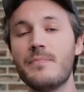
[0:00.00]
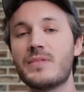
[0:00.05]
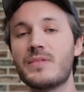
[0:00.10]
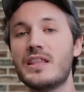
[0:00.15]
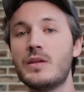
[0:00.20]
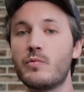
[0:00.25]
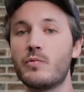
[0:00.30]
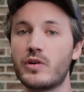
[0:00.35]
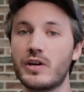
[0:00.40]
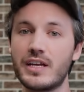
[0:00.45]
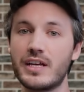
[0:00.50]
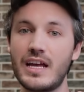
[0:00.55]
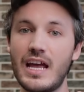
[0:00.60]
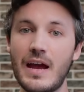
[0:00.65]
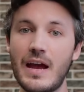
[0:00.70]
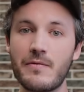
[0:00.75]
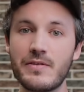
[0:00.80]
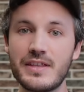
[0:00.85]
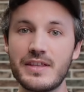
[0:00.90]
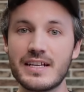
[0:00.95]
and then we're going to get
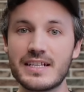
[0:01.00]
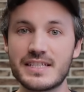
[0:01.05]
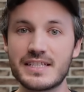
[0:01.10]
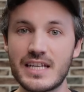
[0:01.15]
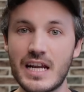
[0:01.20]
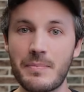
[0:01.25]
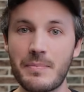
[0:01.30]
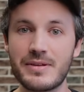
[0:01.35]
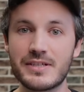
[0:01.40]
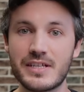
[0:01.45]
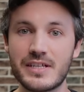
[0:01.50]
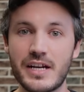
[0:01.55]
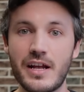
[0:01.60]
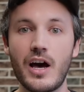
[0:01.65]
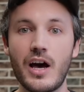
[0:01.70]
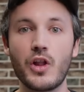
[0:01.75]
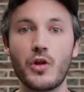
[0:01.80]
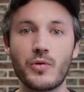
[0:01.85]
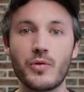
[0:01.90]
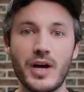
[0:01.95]
everything set up inside of
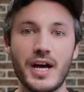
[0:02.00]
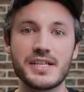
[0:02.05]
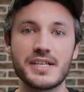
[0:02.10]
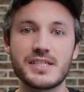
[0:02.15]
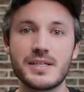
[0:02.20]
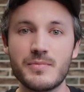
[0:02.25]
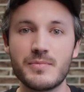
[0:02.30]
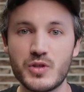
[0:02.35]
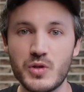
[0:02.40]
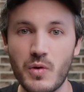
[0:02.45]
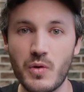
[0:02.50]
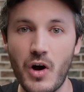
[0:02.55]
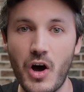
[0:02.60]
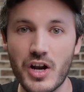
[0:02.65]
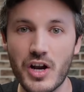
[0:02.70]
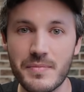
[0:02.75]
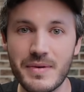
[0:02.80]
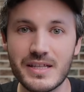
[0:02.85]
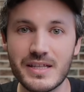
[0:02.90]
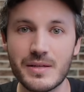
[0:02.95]
HelloCustom to
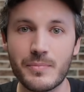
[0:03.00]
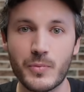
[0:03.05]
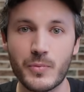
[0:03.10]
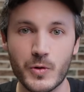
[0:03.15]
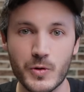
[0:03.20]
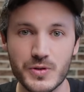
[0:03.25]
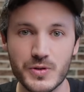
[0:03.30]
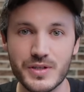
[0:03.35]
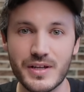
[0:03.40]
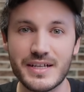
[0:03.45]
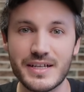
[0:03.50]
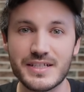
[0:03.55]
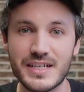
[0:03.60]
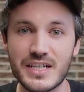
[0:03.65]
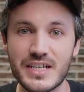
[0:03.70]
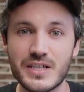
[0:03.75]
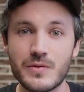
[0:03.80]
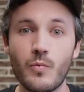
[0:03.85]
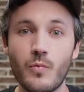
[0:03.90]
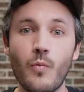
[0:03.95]
automate the
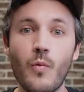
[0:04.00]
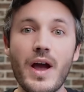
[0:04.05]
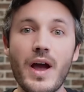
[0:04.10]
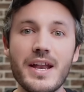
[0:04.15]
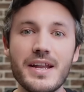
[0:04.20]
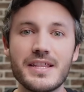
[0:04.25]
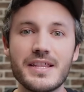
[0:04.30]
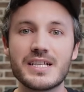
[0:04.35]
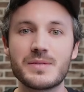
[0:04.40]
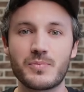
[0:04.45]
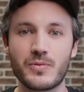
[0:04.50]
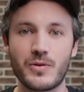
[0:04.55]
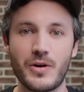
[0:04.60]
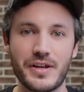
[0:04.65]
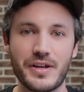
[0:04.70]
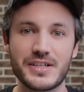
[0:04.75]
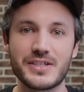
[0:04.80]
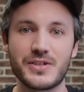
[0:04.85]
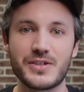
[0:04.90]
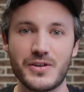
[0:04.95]
personalization when this
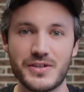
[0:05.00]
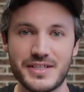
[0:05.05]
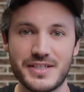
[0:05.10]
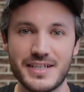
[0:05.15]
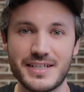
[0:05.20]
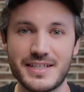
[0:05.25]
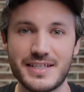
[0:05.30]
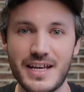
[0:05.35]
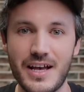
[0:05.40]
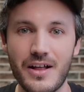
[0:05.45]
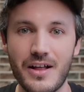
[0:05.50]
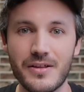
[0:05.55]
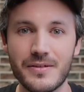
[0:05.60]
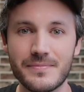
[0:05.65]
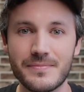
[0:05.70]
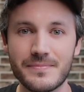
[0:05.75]
product starts to sell.